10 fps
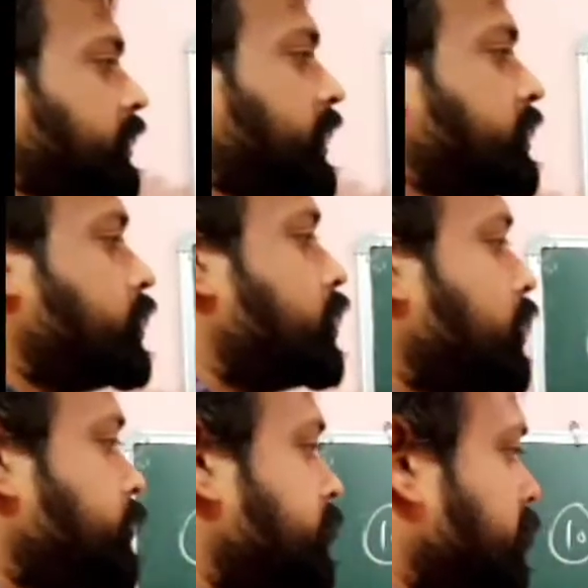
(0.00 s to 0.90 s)
take the
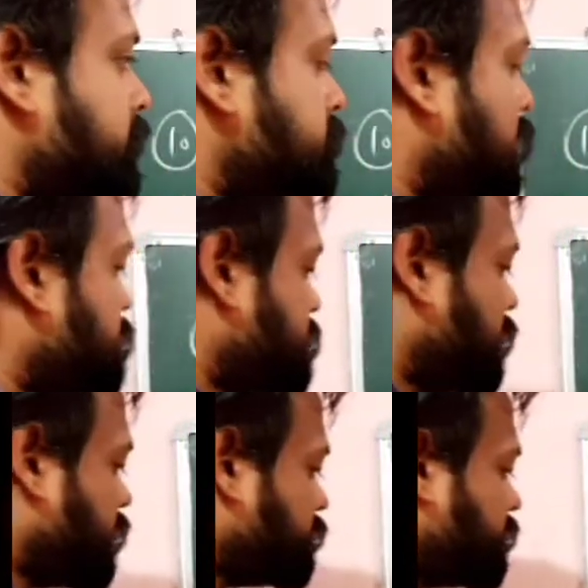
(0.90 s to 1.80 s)
common terms
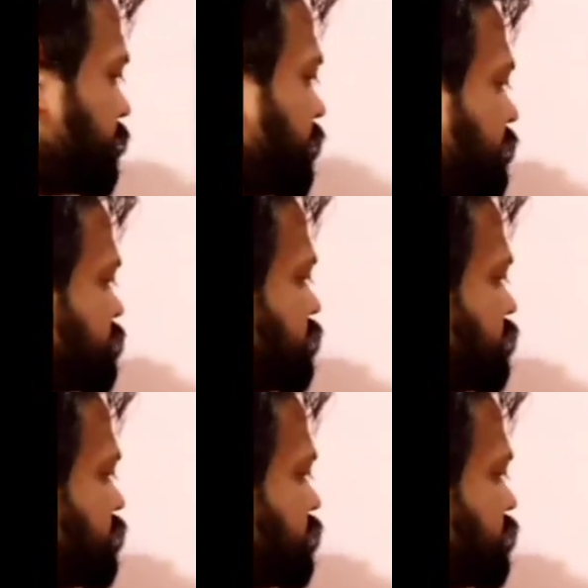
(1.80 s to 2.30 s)
outside of the bracket.